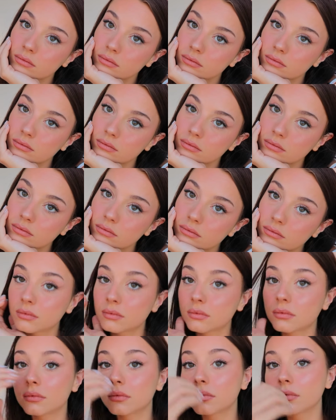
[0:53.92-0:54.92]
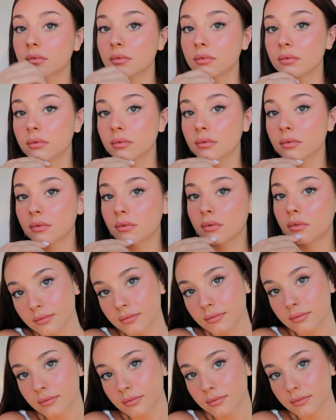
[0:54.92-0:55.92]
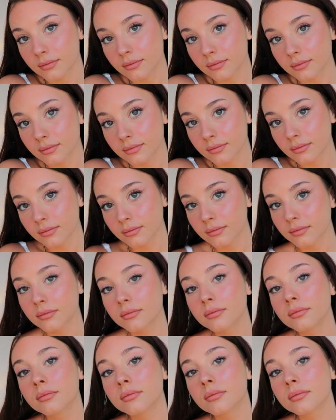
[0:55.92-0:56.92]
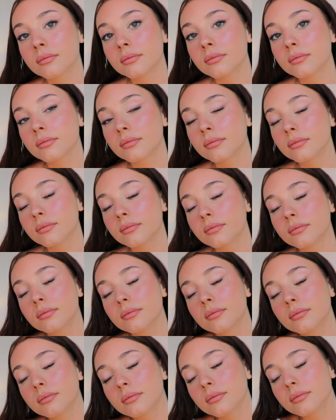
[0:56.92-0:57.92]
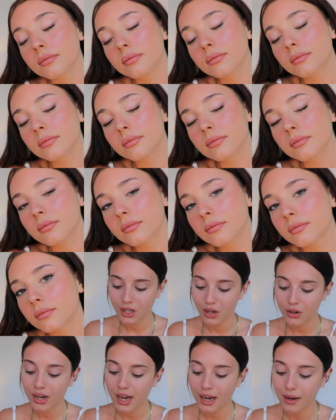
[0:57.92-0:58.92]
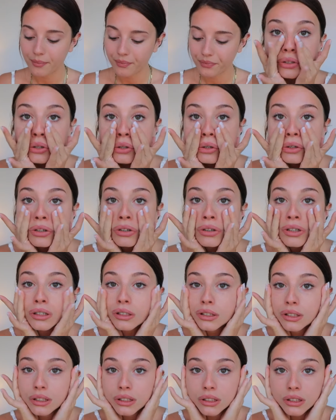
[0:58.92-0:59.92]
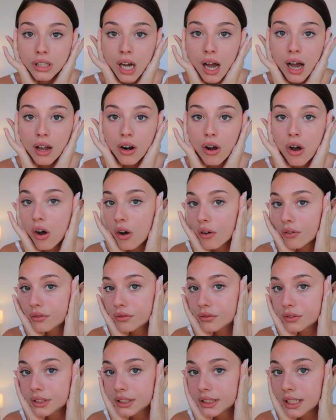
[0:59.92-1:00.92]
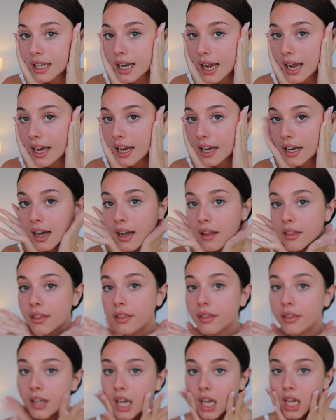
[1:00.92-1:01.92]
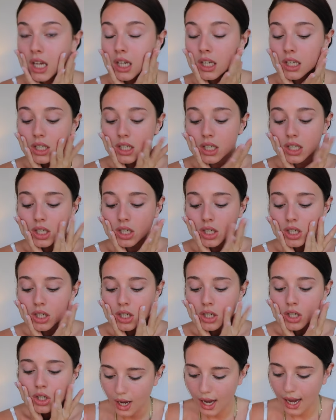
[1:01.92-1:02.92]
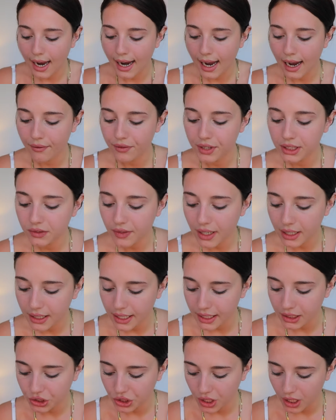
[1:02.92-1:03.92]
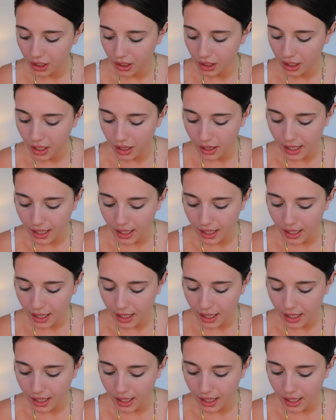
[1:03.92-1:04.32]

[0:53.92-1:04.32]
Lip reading: trying out some new products that I kind of haven't really seen that many people talk about that I've been really into lately. Okay, to start off today, I think I have this foundation